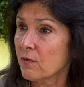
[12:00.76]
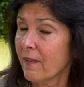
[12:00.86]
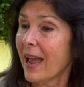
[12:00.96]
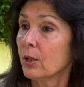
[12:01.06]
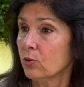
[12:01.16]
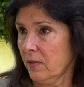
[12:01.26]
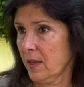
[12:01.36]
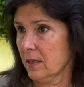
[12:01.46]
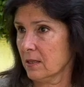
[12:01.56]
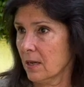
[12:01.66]
value to
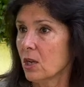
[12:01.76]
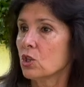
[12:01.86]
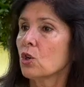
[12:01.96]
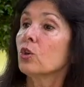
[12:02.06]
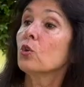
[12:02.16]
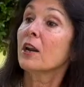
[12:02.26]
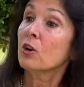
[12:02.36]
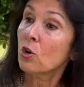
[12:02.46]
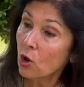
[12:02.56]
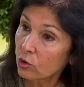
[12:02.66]
things. So you are
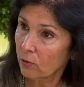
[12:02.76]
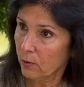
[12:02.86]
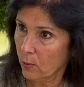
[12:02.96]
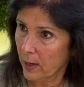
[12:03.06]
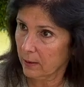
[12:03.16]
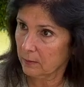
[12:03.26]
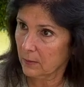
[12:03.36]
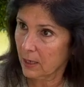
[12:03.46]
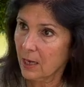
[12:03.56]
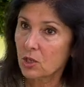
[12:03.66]
not overwhelmed.
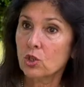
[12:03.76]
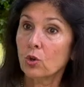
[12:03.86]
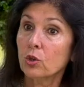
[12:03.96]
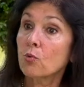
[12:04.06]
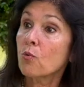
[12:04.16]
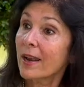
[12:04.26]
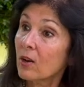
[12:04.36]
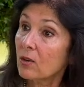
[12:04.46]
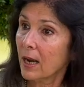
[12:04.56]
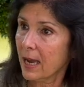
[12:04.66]
So you
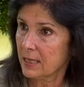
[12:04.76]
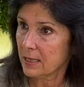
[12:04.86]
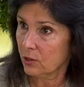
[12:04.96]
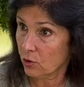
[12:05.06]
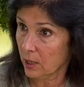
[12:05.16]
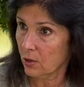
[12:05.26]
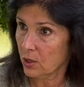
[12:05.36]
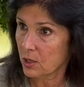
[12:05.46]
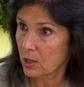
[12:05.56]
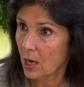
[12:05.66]
recognize the
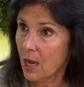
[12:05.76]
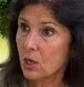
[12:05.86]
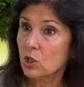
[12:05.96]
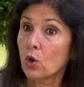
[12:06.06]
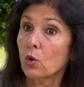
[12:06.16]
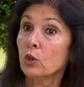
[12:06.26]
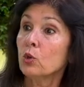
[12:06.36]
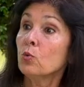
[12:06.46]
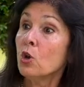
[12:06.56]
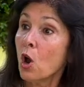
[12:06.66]
triggers. So
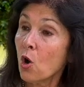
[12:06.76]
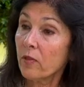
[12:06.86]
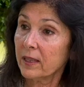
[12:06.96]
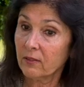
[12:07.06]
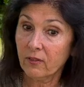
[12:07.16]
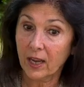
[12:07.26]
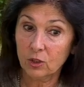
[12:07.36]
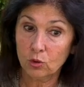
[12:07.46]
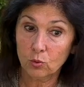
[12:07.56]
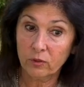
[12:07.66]
you know that if I
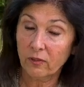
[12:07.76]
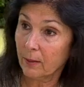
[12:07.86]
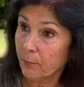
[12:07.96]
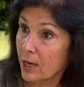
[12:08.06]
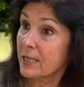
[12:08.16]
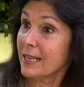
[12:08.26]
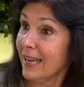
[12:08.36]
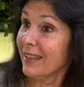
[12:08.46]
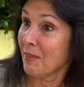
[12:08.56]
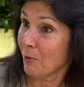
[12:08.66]
press
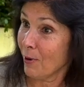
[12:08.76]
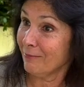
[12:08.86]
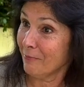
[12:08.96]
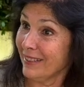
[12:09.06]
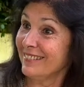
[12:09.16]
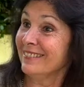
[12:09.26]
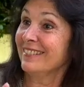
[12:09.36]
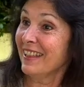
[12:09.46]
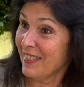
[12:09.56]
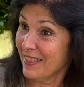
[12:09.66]
like the red button,
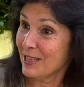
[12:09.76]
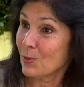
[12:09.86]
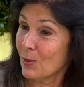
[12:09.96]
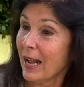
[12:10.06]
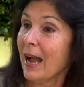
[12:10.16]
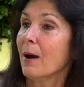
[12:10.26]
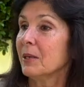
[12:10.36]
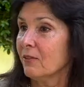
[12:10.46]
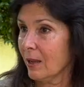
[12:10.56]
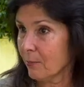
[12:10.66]
this will come,
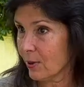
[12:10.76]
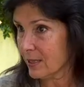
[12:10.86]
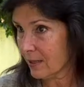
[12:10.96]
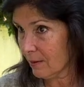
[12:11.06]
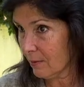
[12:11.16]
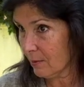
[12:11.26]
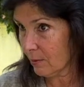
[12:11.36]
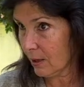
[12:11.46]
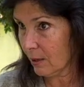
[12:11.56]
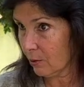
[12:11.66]
and if I press
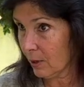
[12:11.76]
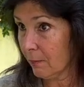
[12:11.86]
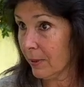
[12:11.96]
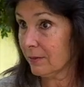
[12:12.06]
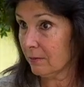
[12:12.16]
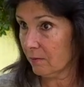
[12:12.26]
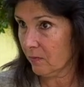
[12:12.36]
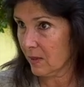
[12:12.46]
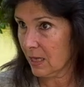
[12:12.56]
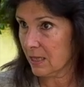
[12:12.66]
the green button,
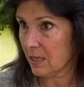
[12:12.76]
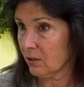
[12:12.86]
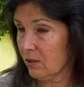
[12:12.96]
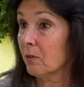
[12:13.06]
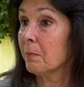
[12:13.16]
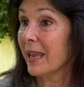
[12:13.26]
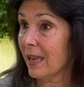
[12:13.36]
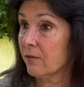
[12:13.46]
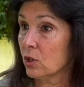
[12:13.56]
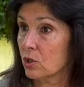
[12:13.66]
these are different
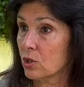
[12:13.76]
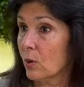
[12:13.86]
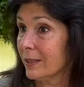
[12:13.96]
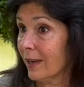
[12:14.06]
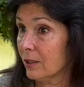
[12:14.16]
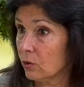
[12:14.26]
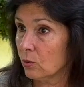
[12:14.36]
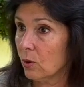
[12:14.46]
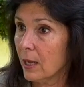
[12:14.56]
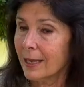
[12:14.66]
behaviors, what I
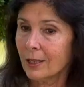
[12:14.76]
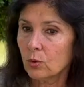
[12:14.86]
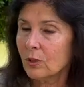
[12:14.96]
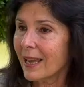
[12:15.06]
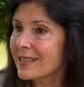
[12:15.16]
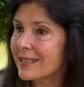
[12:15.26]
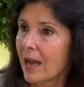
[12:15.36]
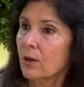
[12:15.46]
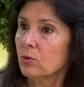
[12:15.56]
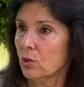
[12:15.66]
do. You test
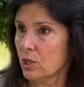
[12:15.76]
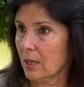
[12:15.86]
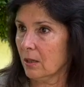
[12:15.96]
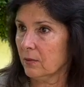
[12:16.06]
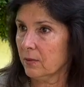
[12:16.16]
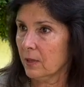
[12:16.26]
out yourself.